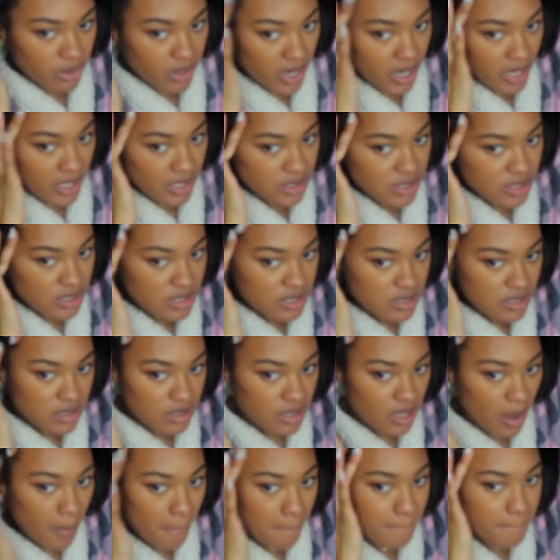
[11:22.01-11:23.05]
your
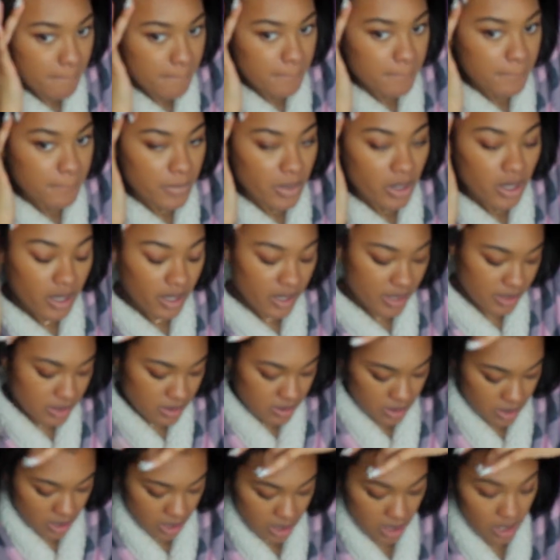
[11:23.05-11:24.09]
edges,
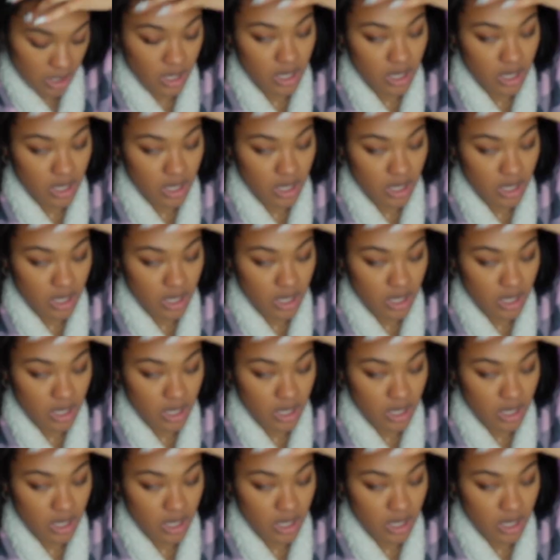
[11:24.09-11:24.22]
but